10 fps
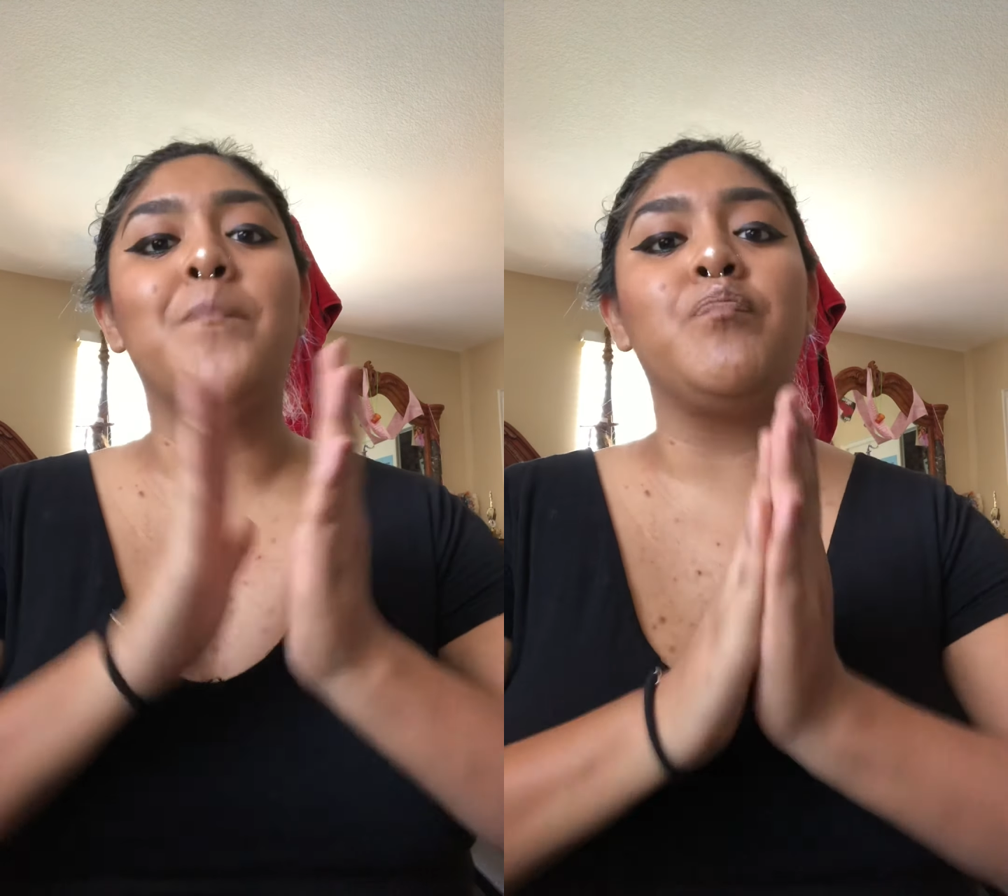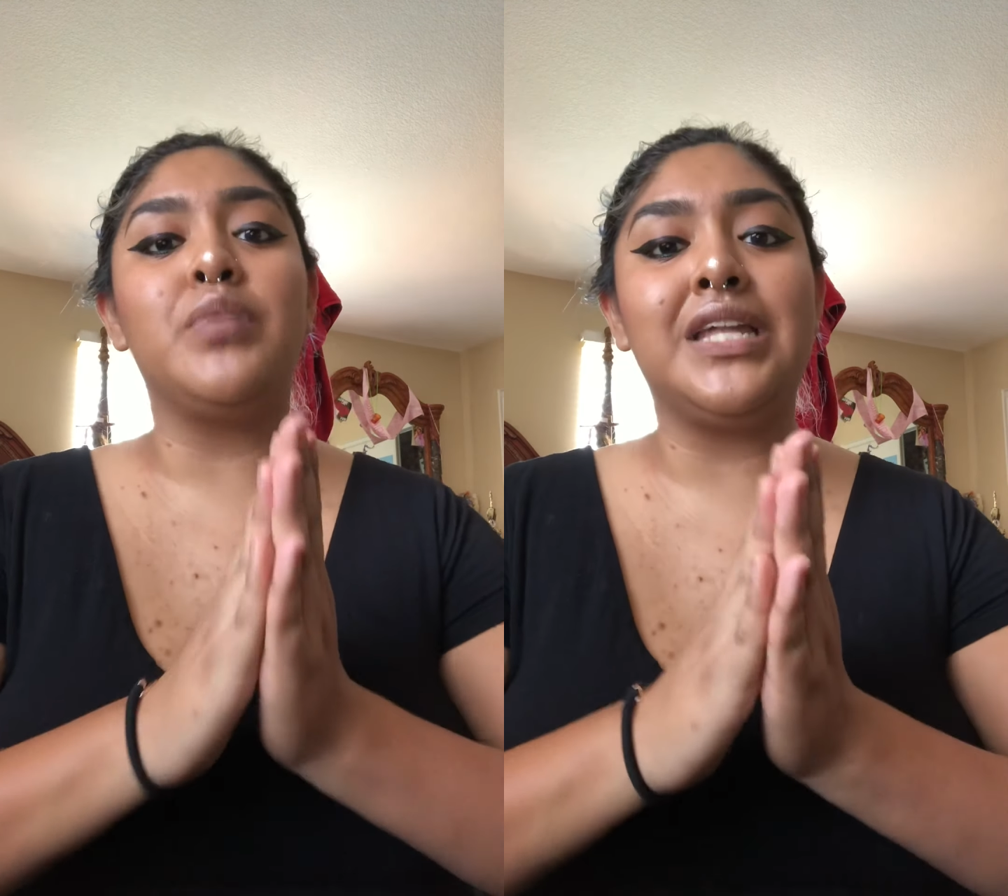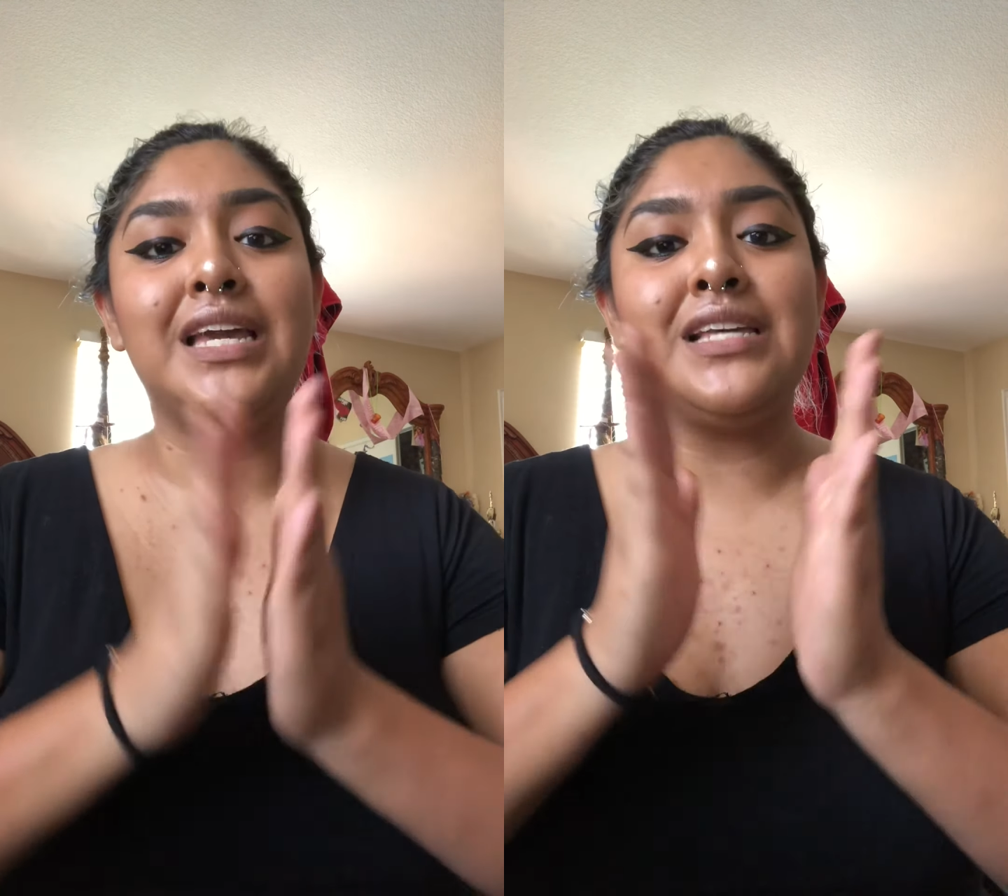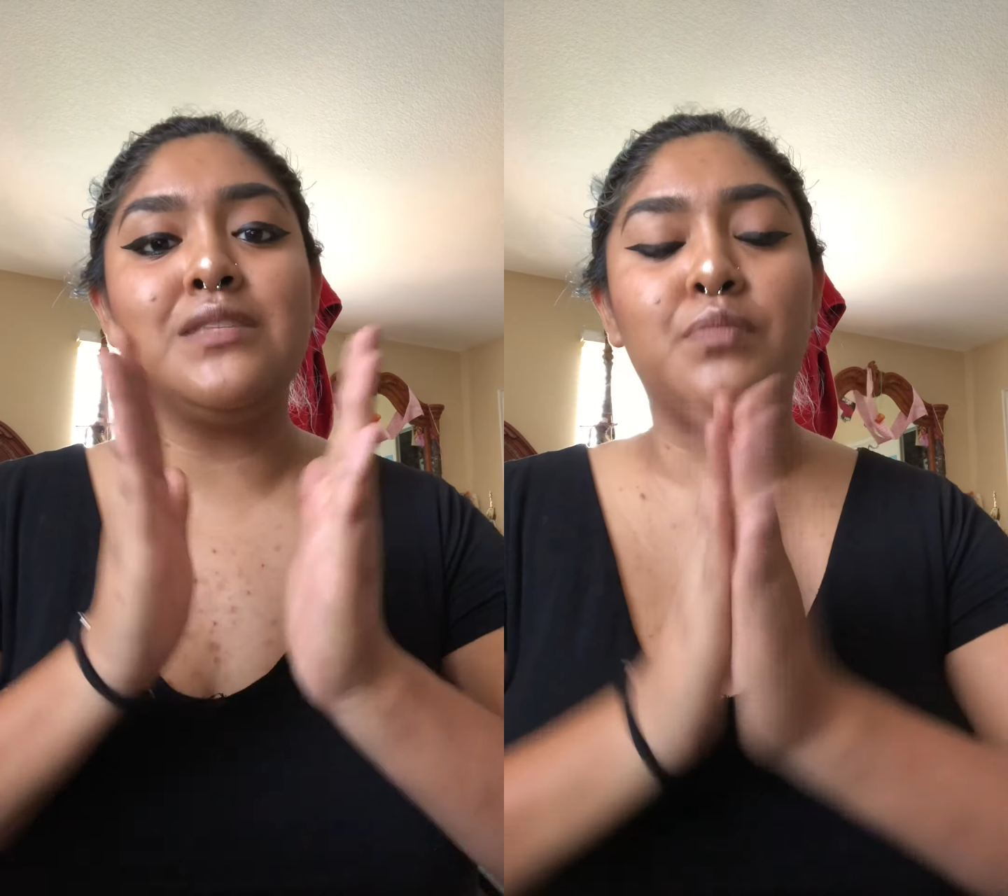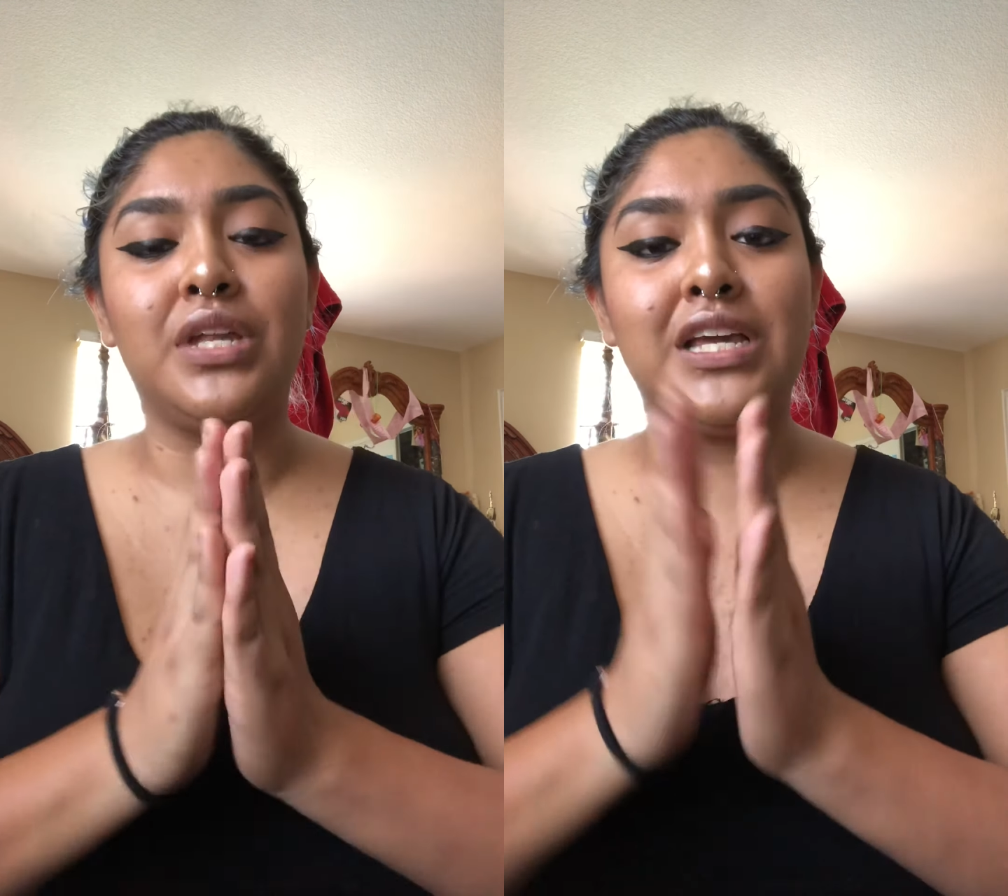please,
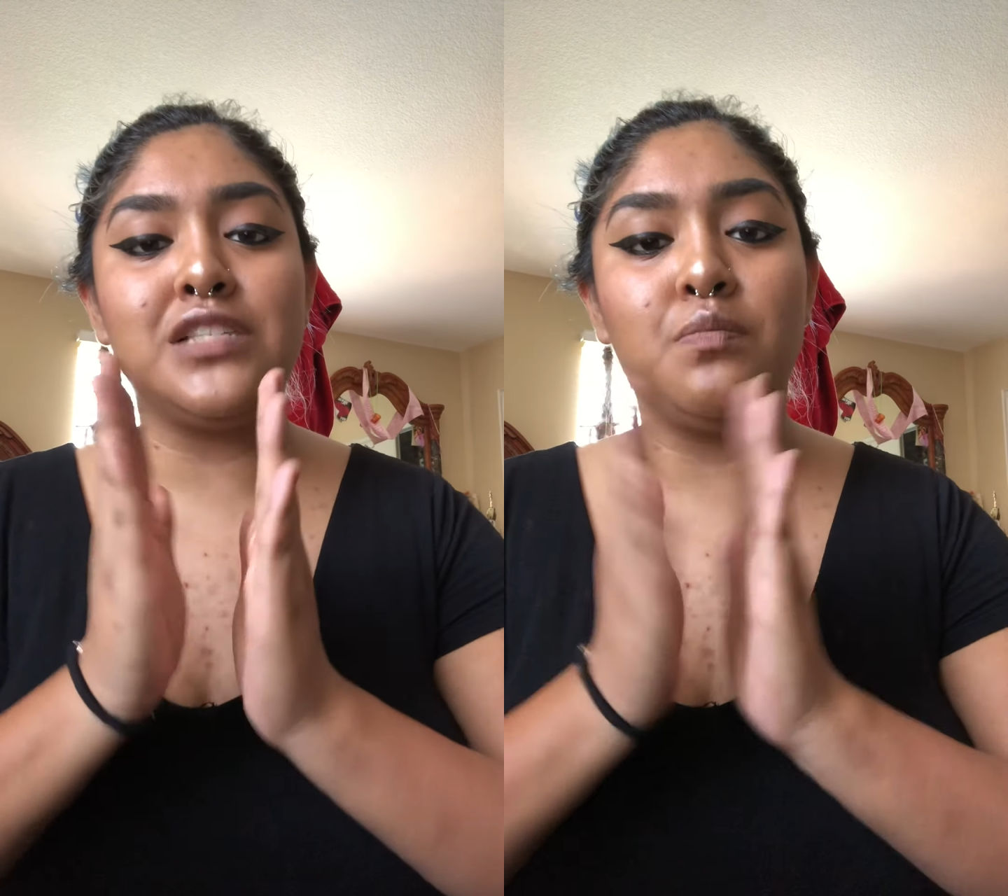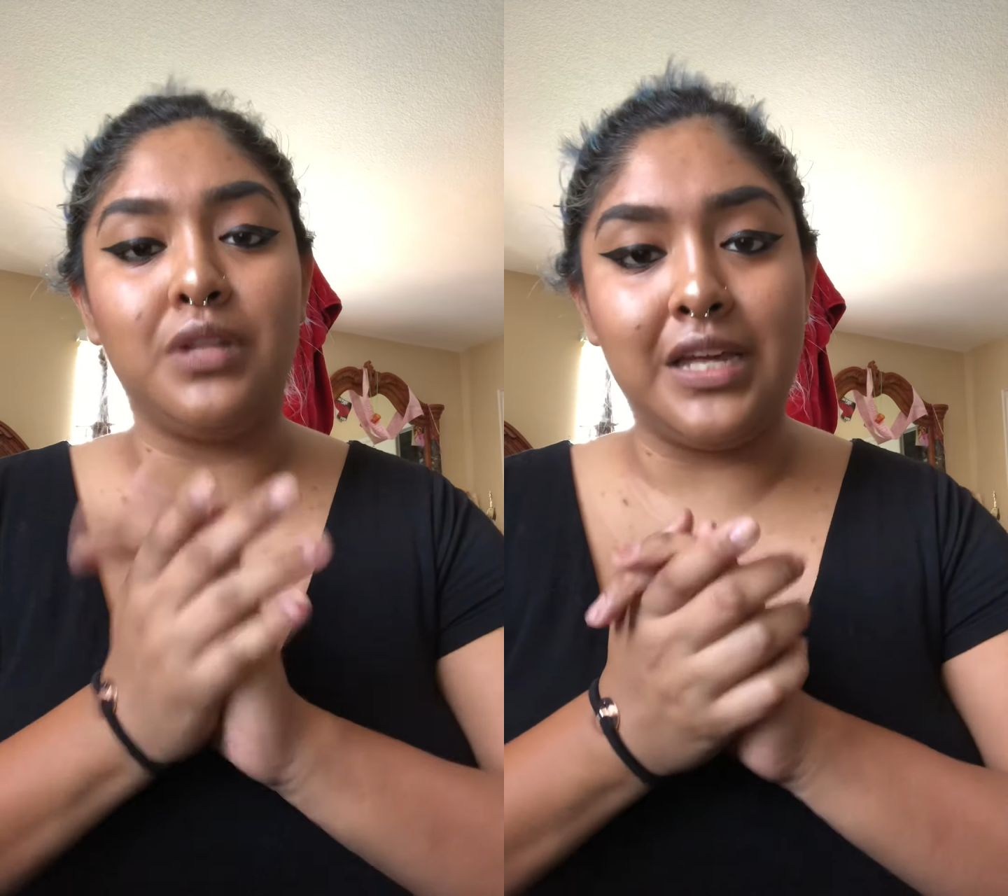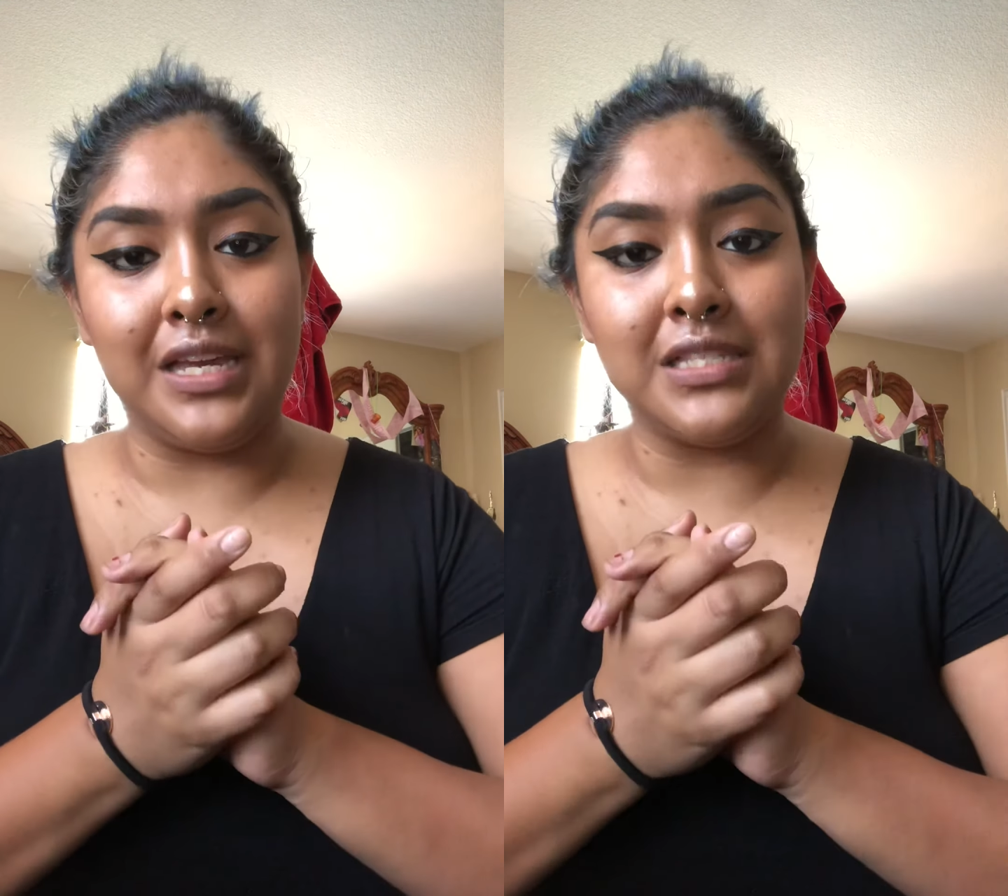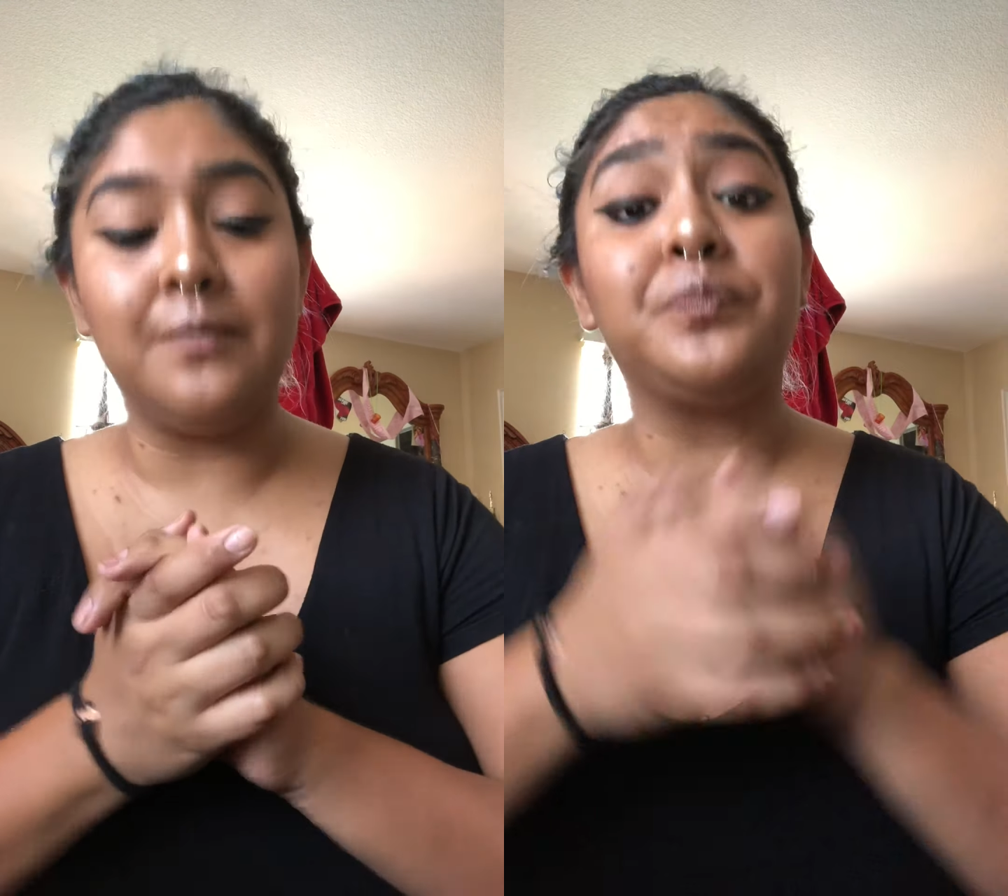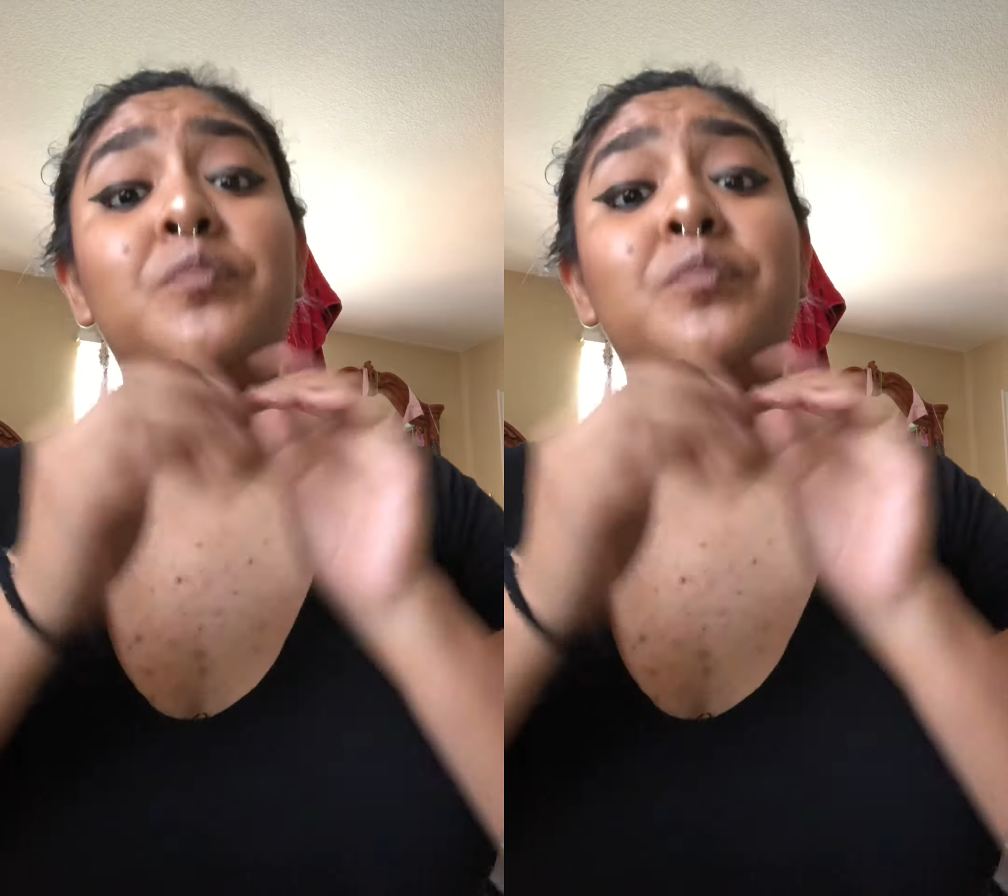please, please